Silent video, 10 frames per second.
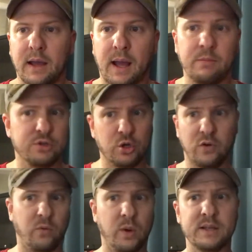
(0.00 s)
I'm a
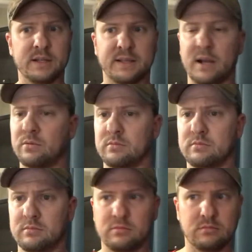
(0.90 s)
Jehovah's Witness. I don't
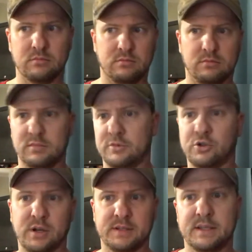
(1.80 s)

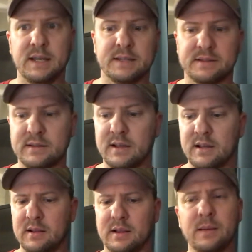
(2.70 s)
trust this.
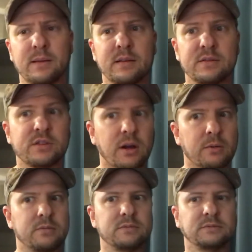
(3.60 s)
So
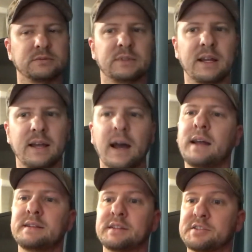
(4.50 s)
I
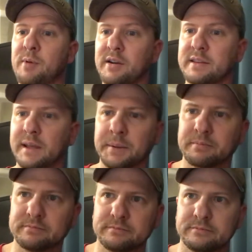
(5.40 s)
did the smart thing.
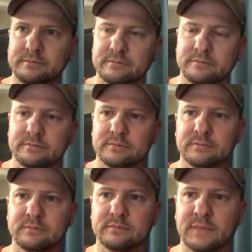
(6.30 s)

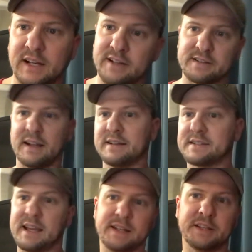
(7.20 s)
And I'll
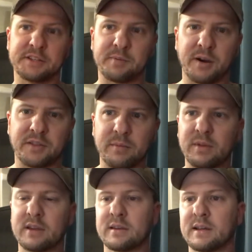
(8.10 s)
say I did the smart thing
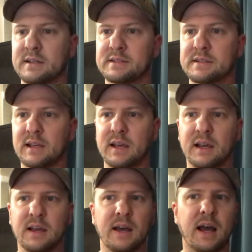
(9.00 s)
because
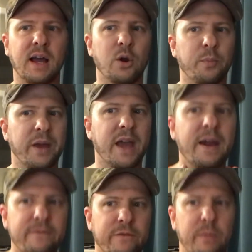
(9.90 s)
I hope
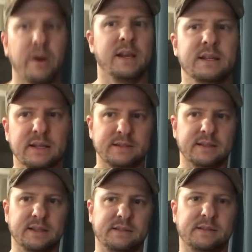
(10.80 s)
everybody does
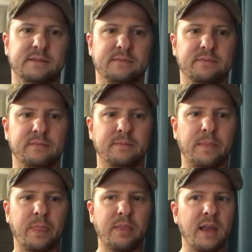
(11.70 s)
this.
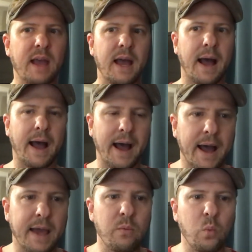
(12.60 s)

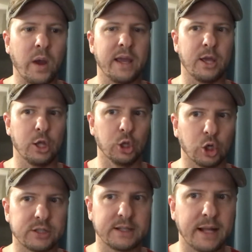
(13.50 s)
I went and
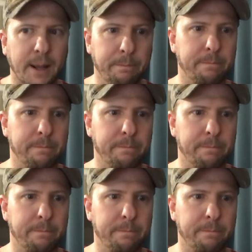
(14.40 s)
looked it up.